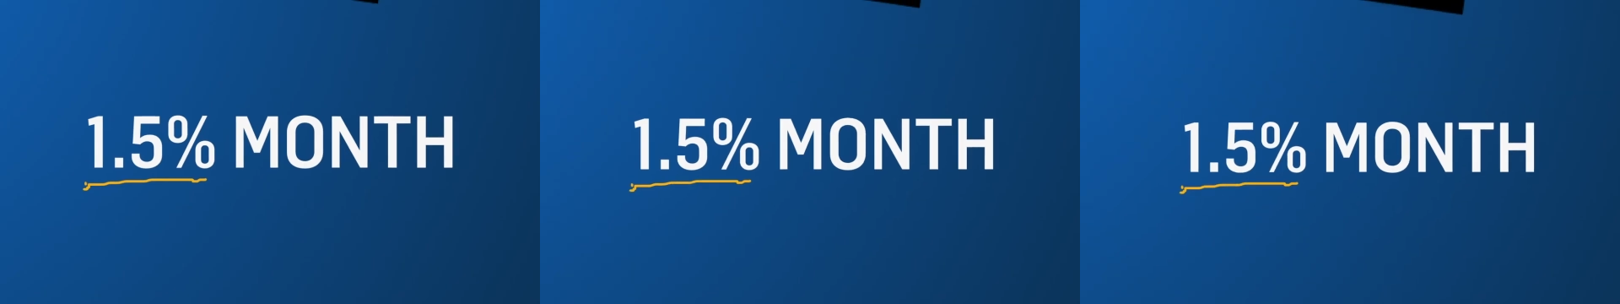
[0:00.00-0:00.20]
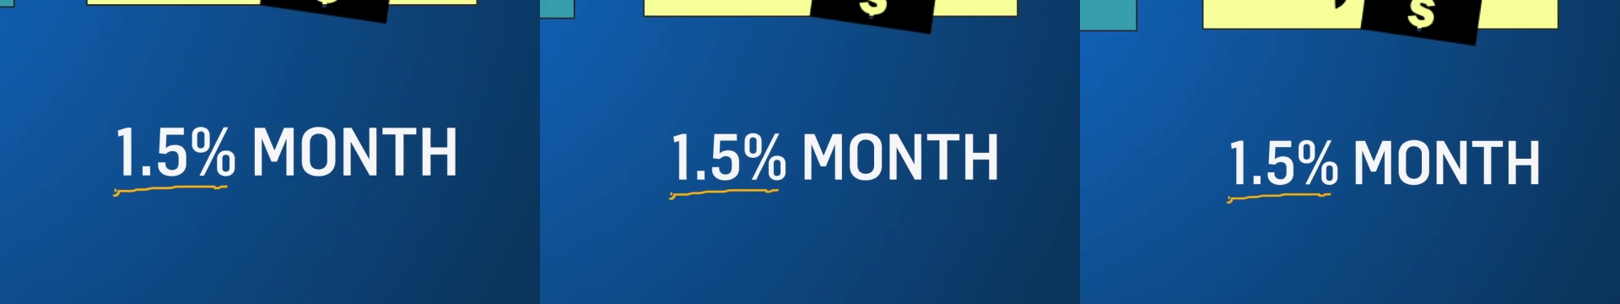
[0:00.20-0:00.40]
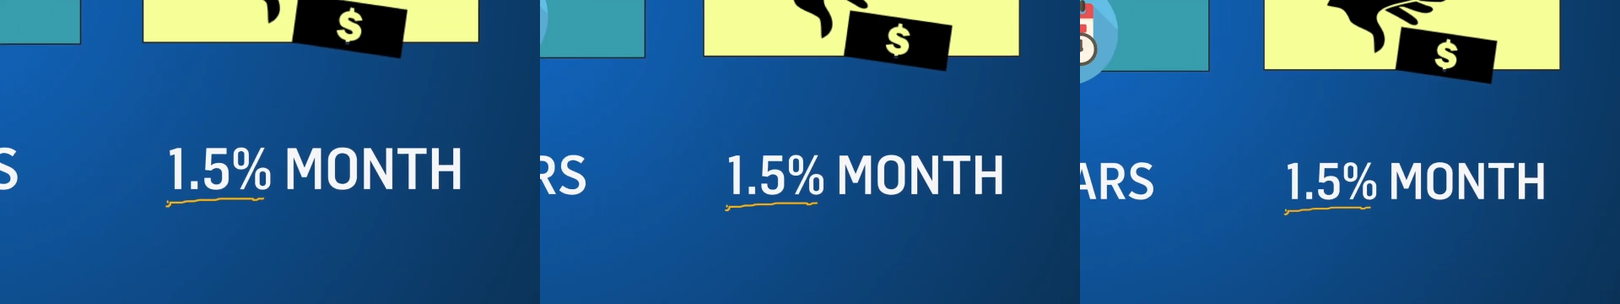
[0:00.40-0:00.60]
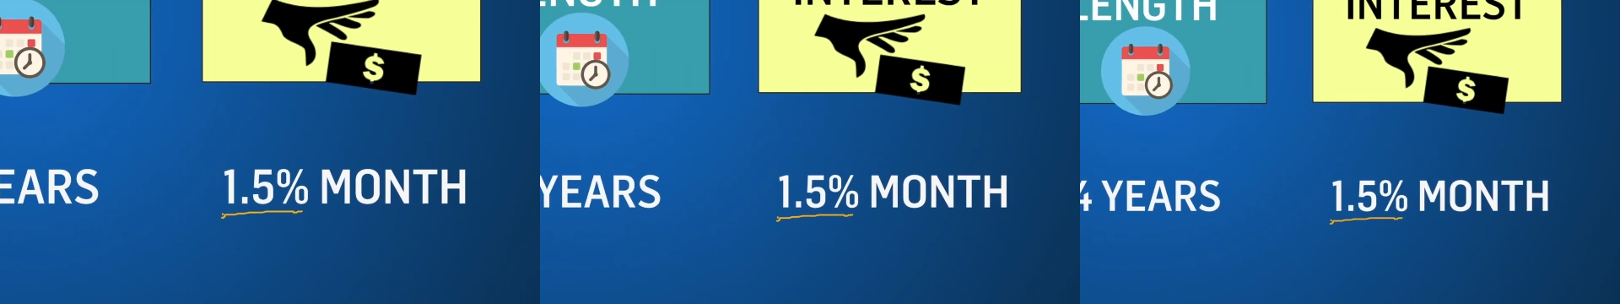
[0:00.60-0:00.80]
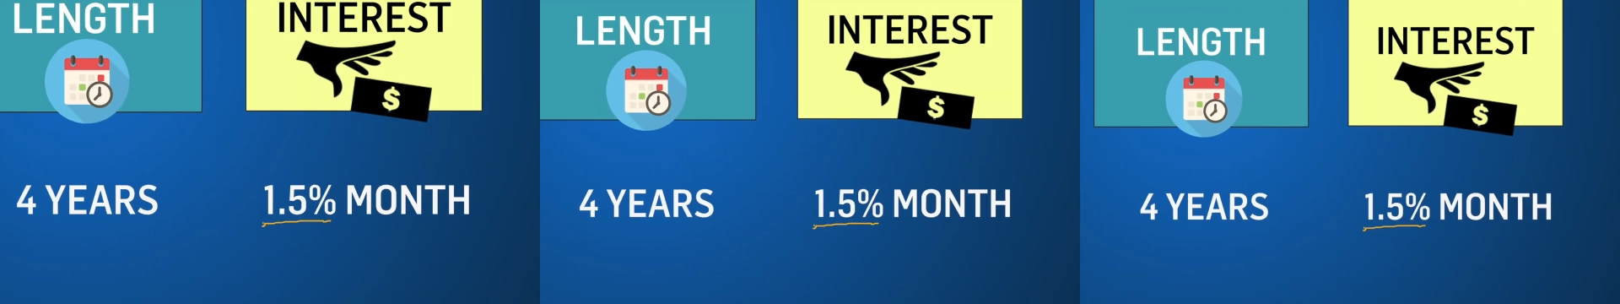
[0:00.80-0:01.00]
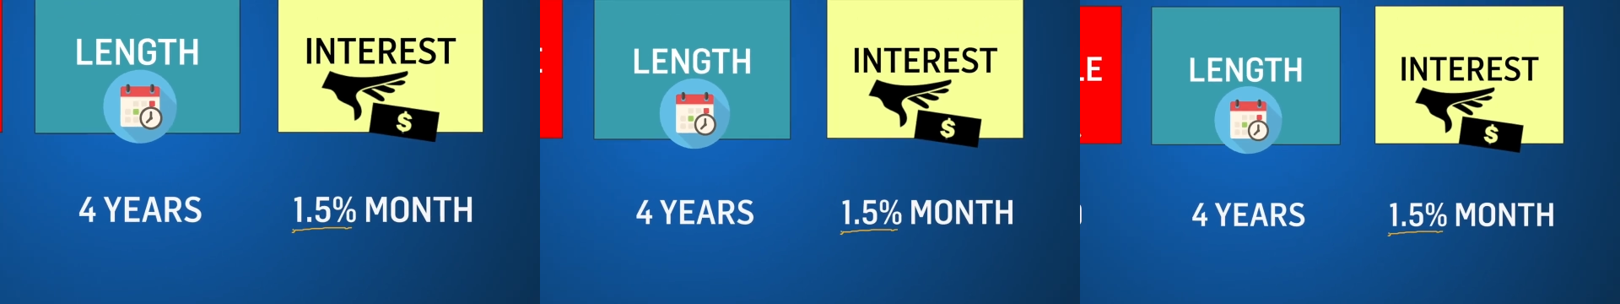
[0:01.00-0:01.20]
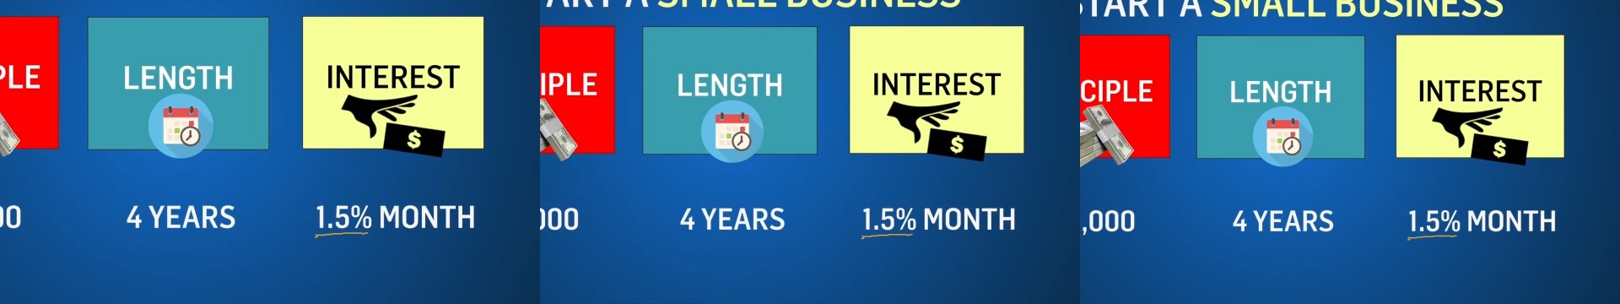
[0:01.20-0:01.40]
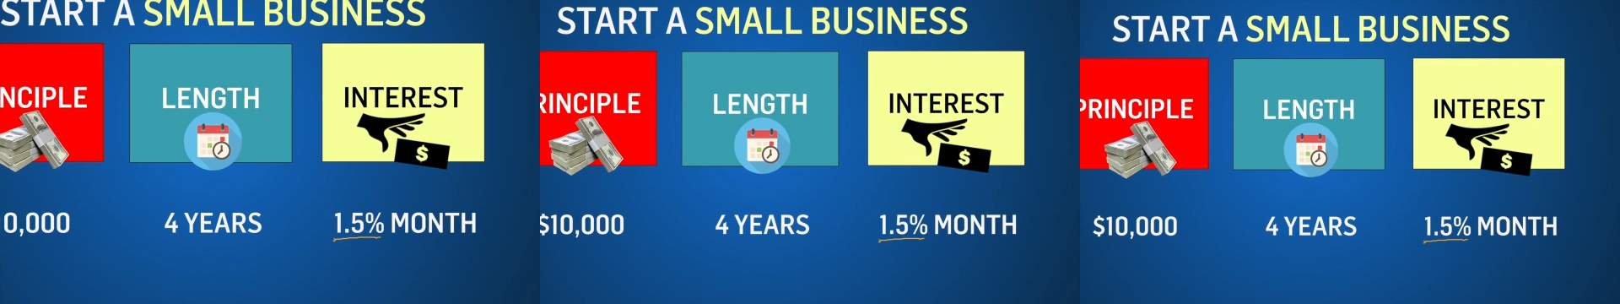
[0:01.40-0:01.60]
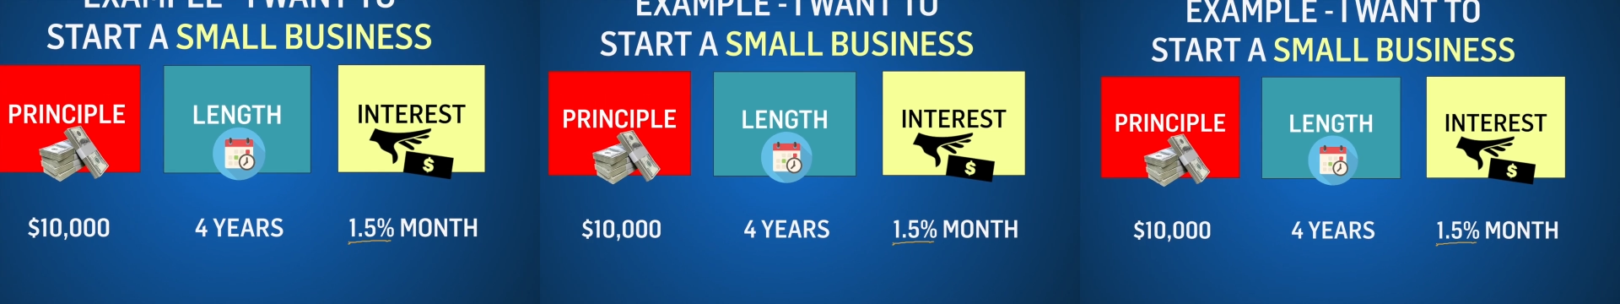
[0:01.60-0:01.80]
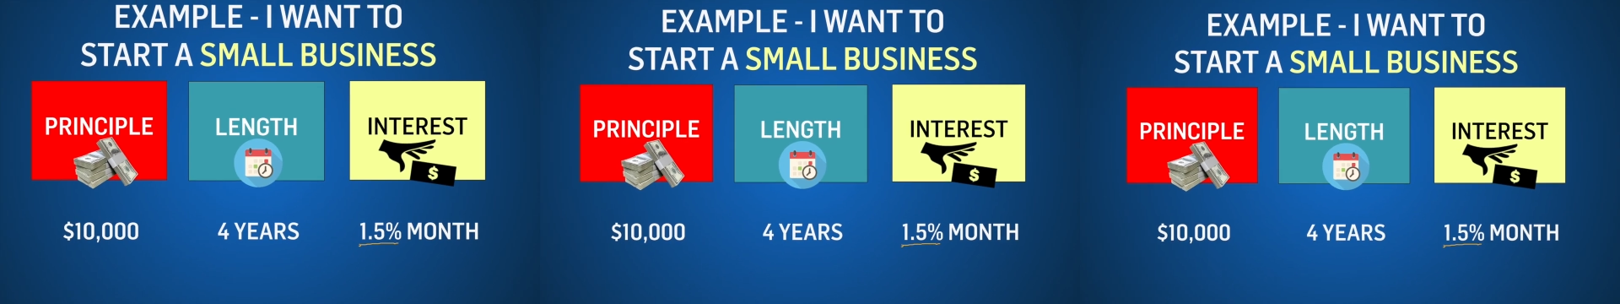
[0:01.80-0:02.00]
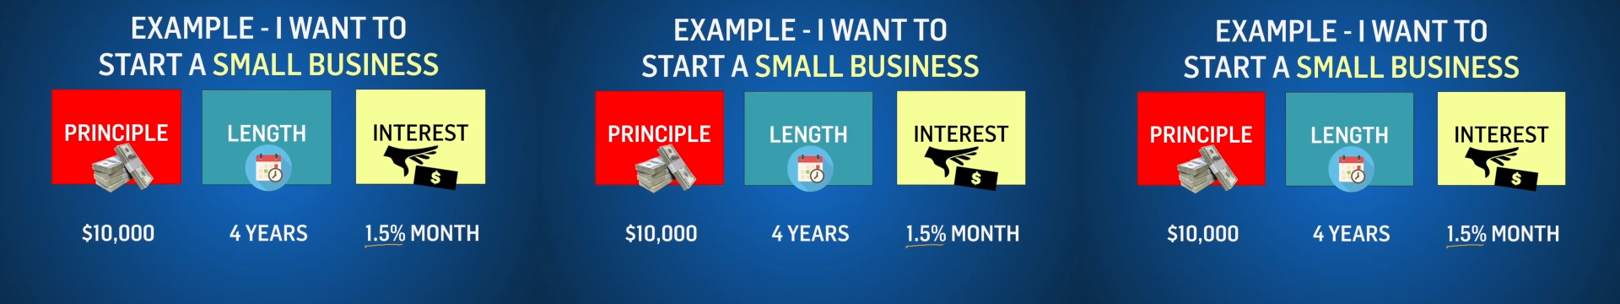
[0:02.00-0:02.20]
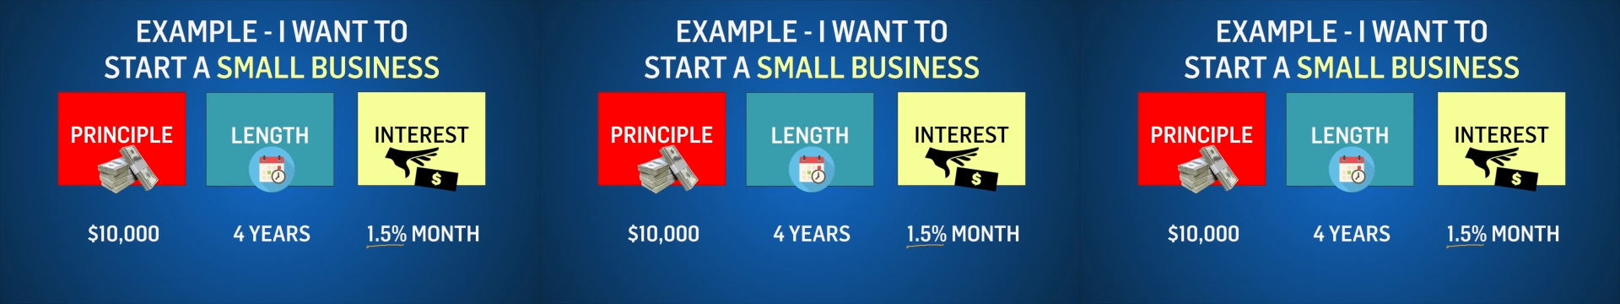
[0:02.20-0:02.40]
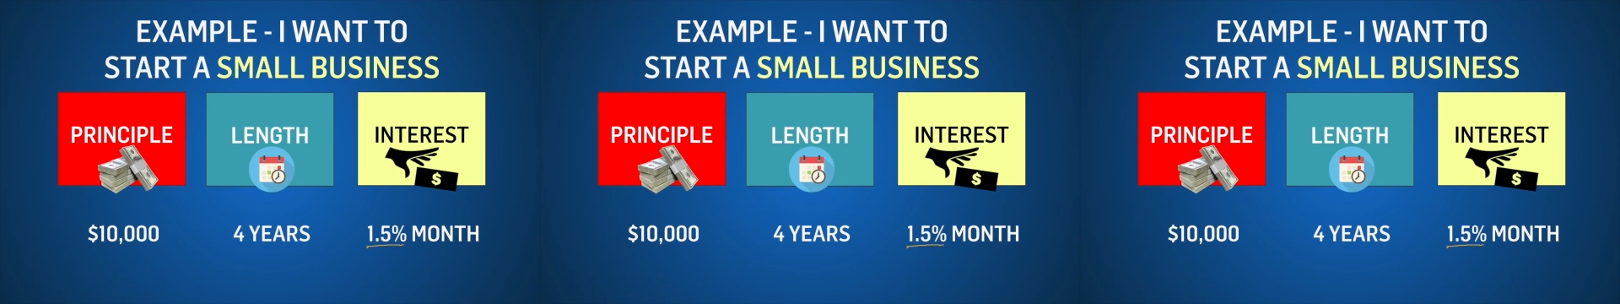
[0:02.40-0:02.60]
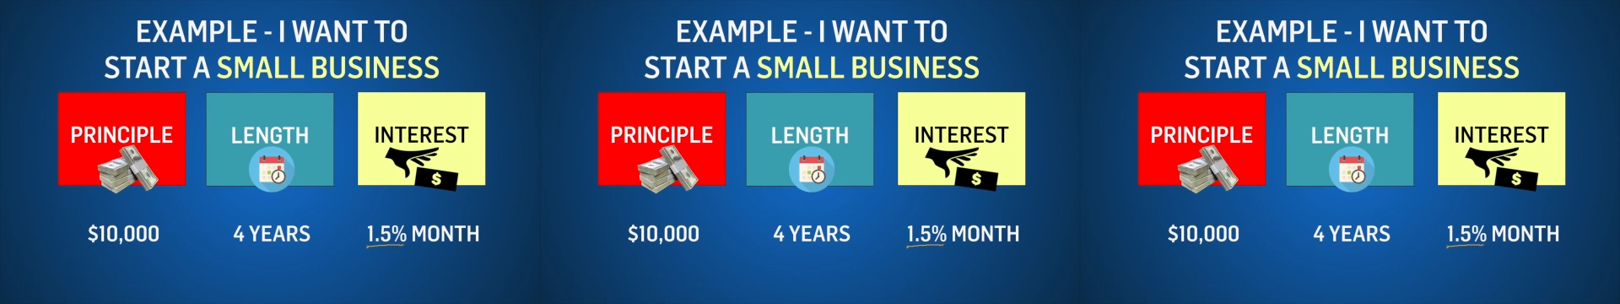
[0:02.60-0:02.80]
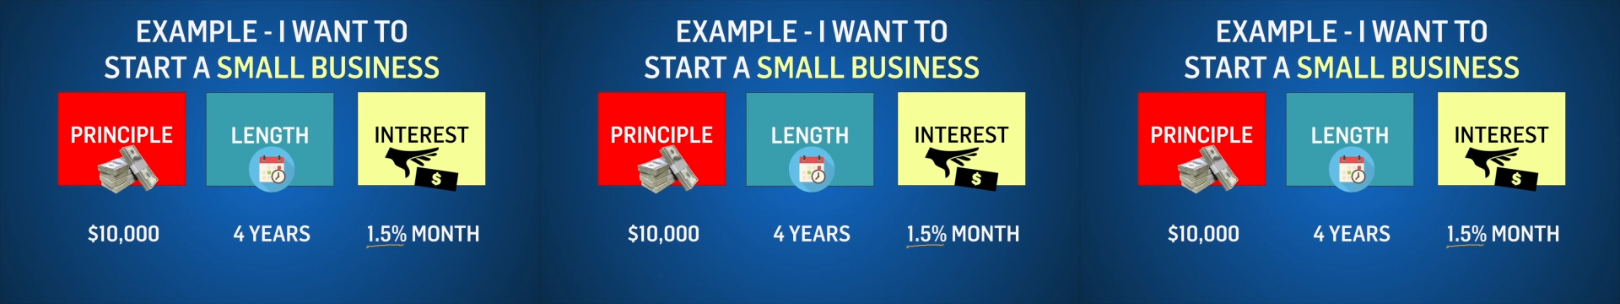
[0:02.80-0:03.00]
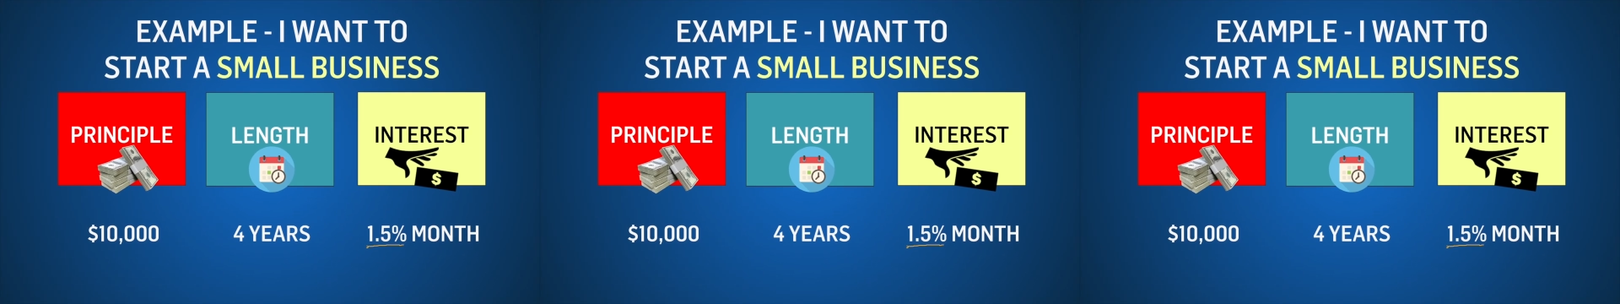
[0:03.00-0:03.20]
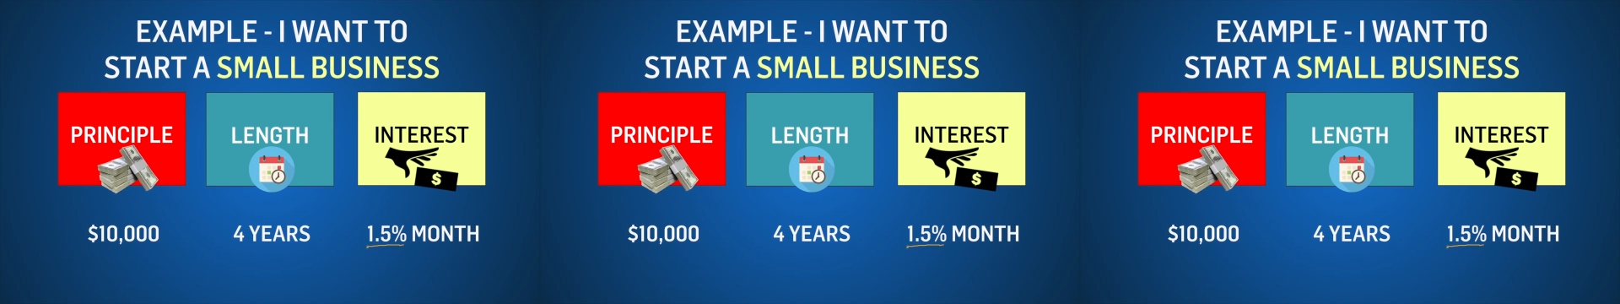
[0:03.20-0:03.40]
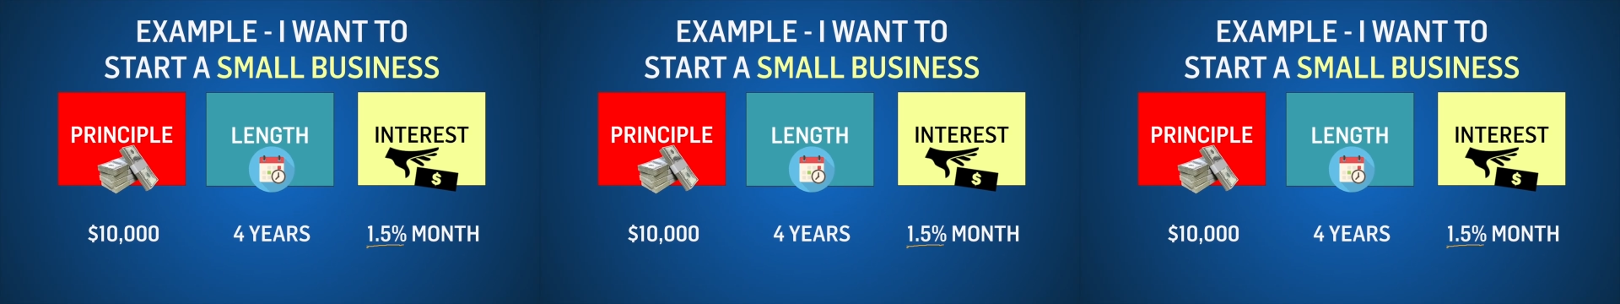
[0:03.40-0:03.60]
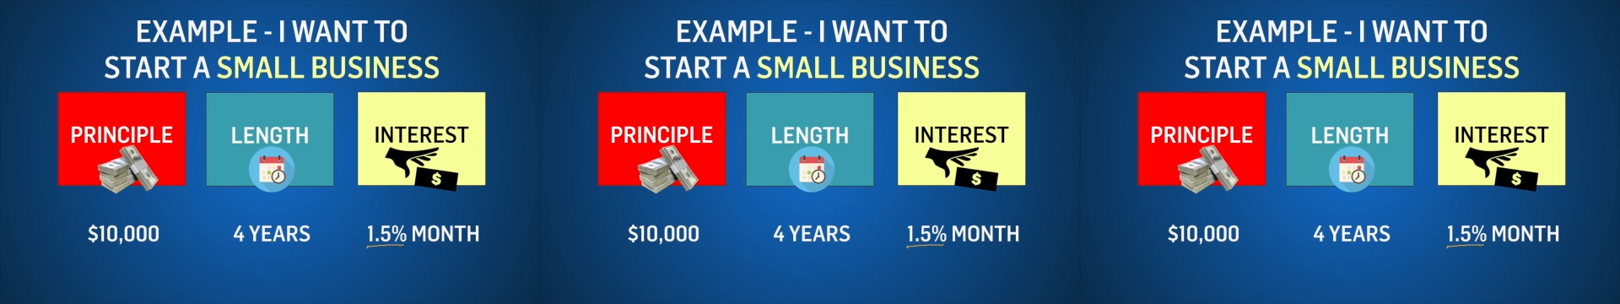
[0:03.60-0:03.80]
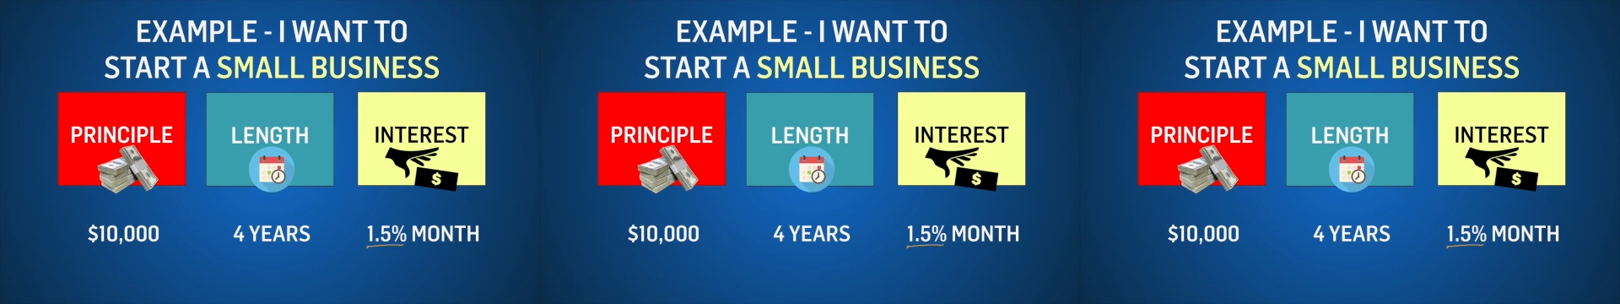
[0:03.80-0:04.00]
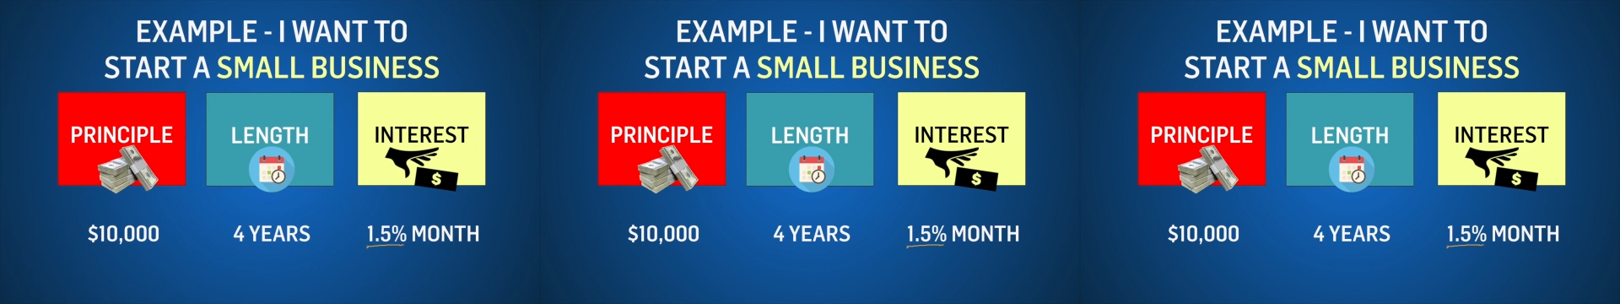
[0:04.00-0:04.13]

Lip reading: (no speaker visible)